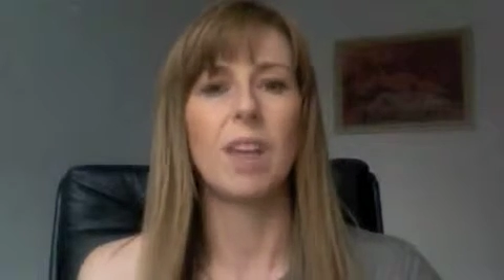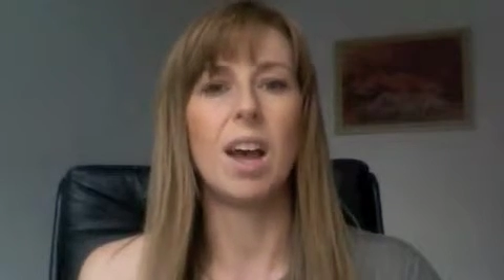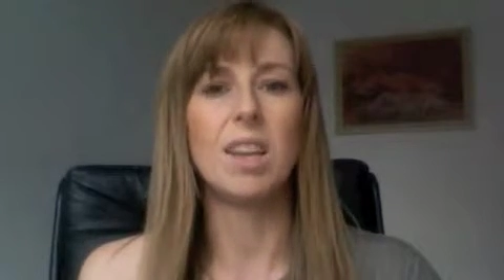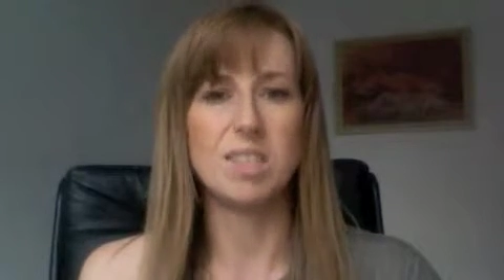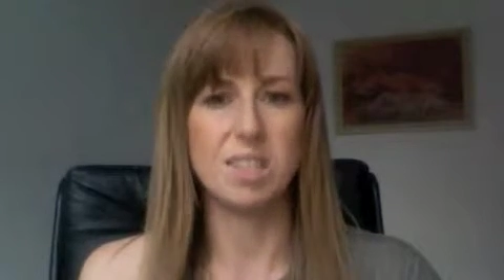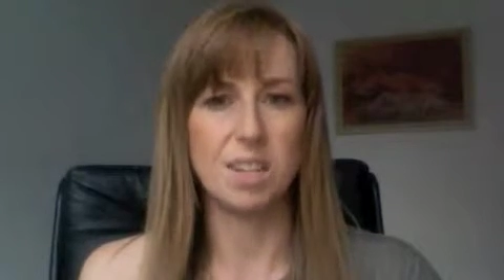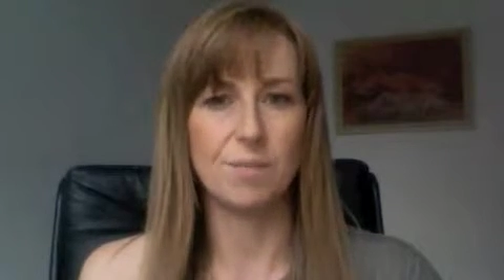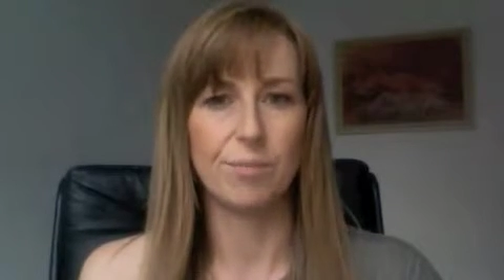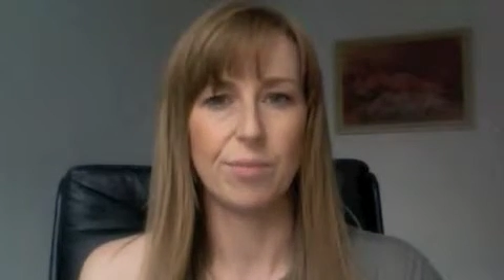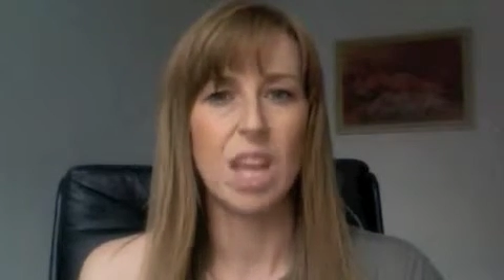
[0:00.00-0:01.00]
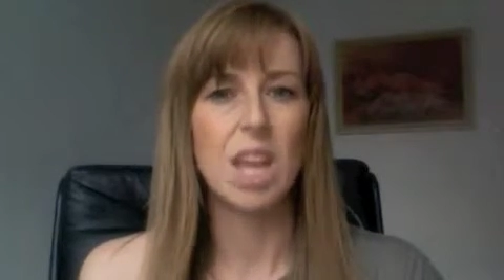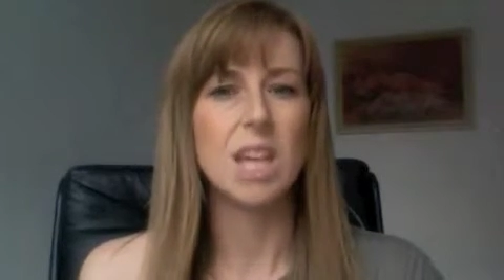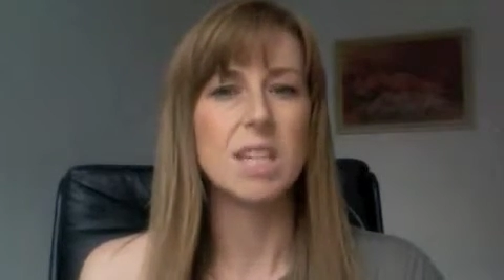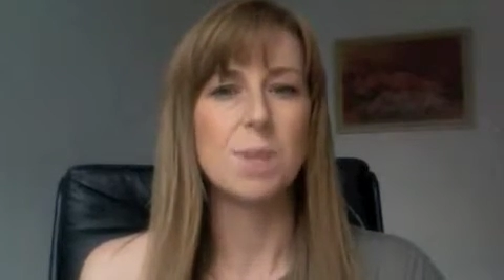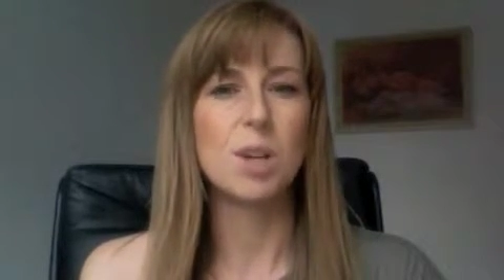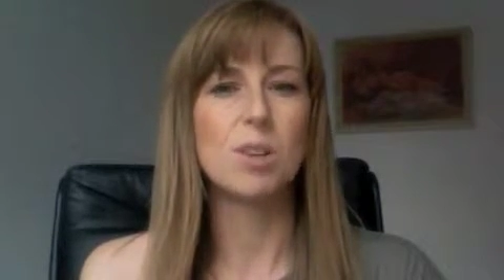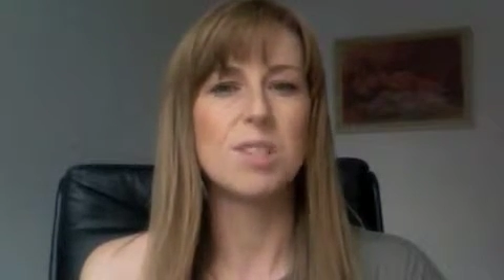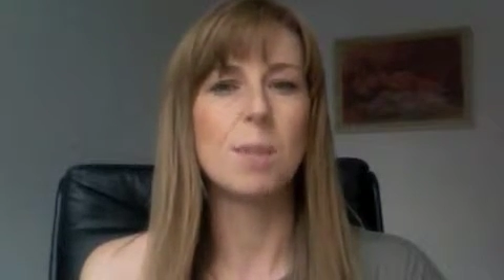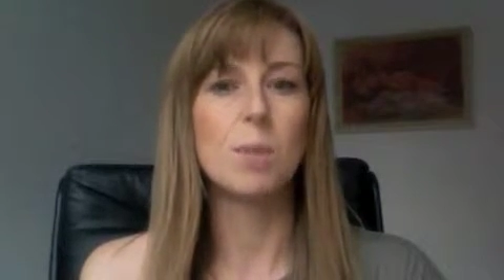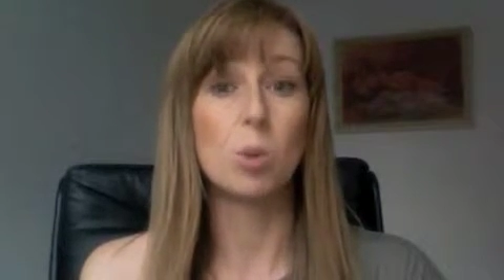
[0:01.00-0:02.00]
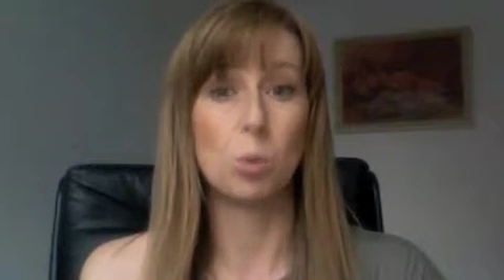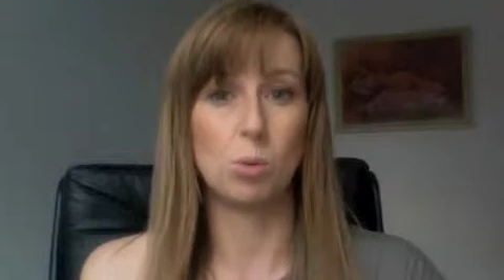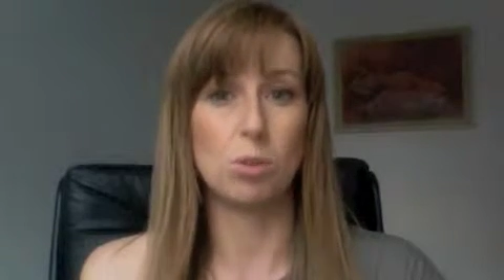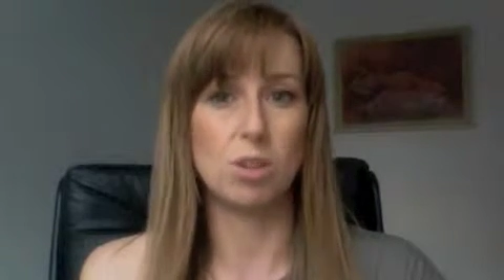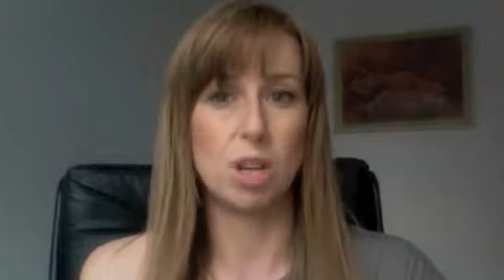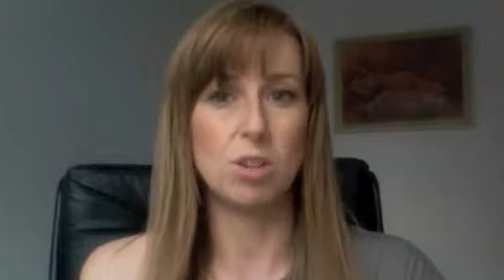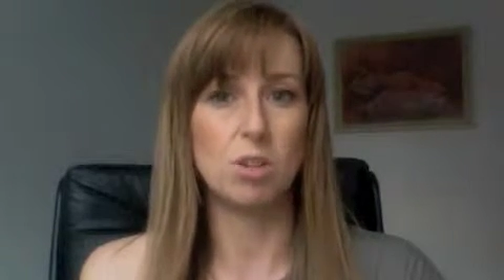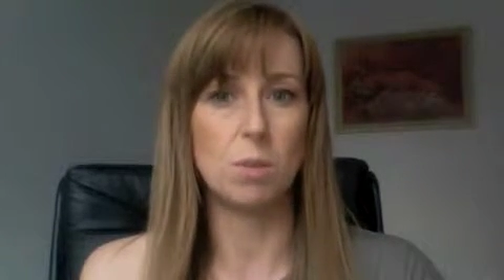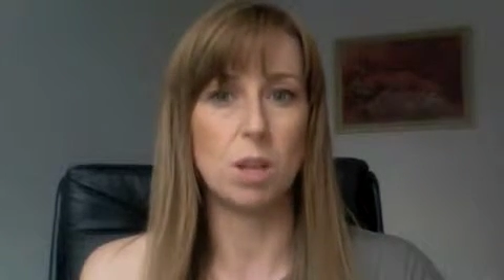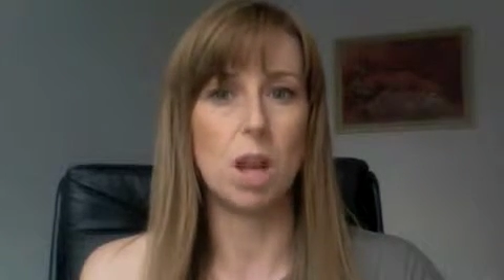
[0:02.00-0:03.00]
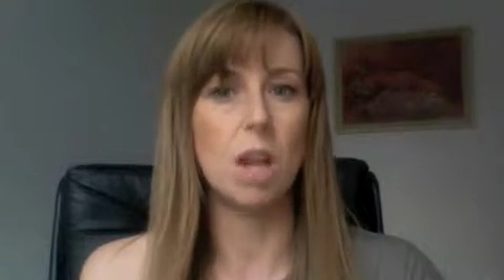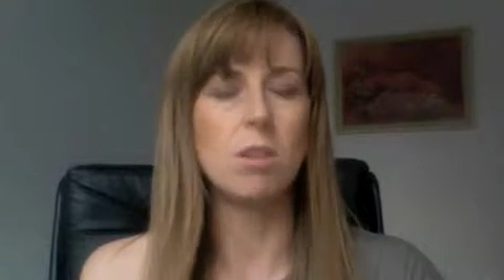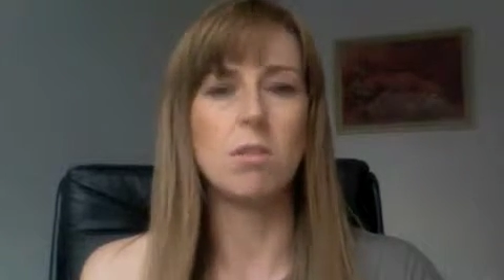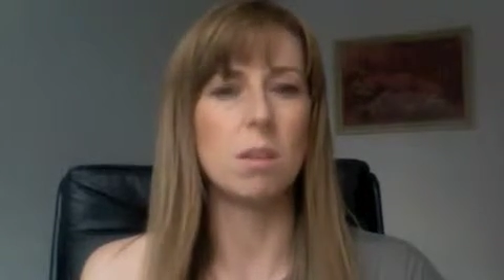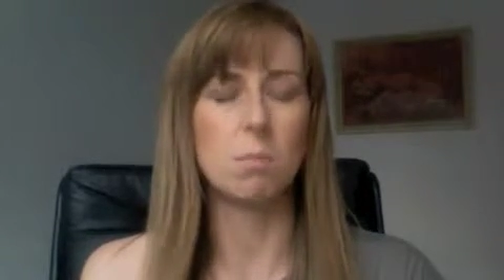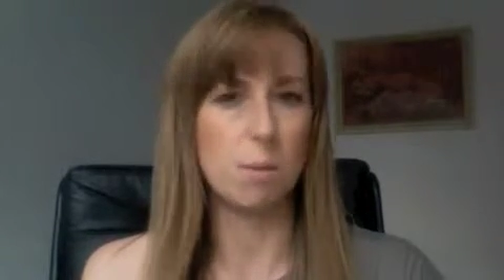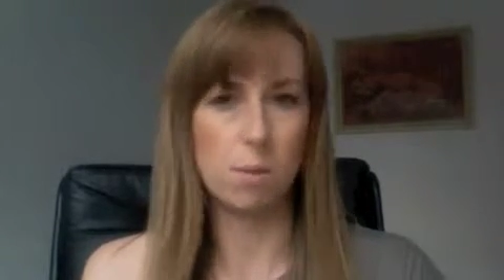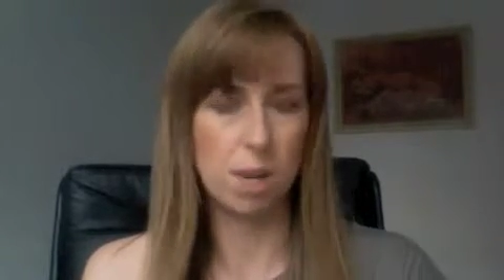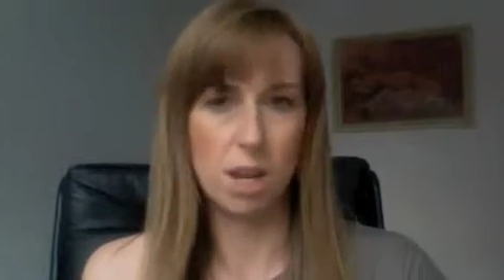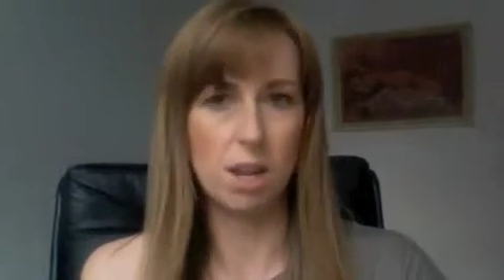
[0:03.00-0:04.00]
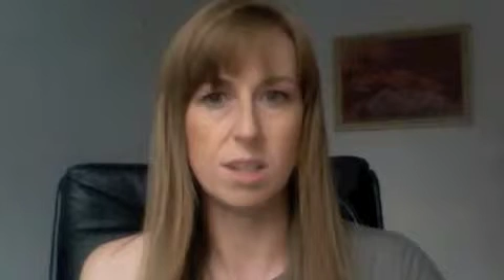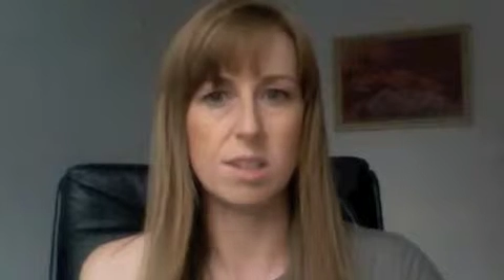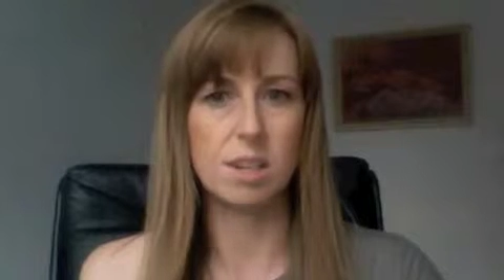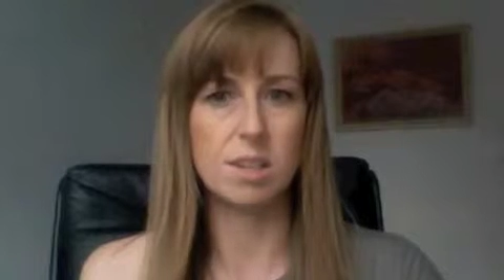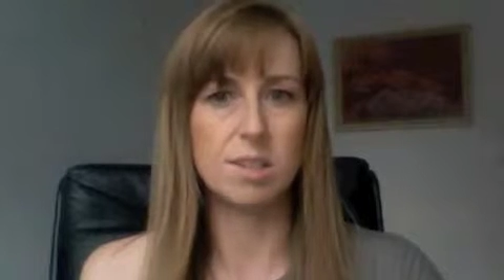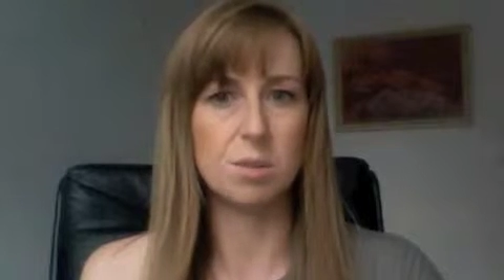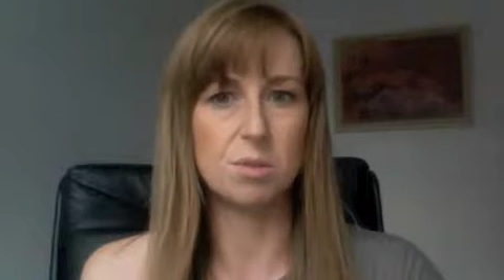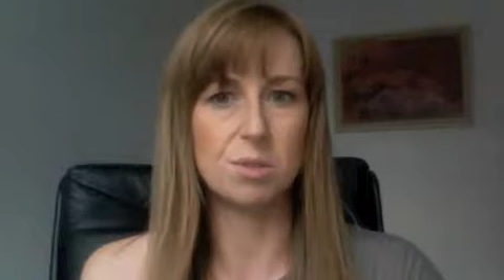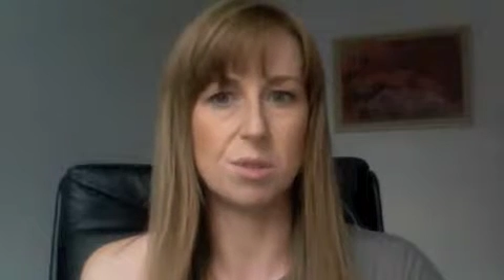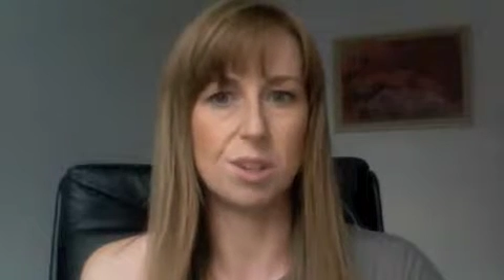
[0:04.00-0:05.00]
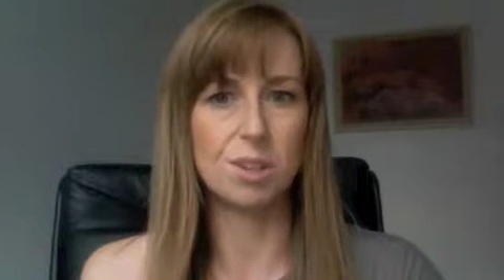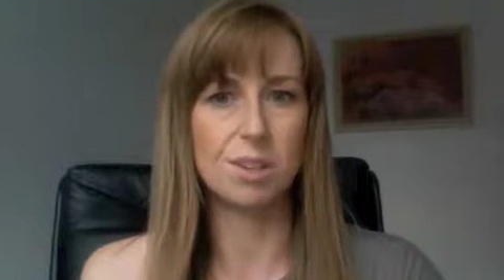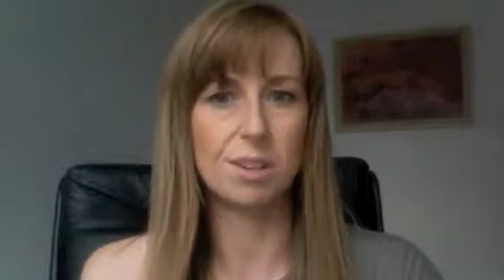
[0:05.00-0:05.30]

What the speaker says: "I see. It's because I'm an older gentleman and you think maybe my eyesight is not so good."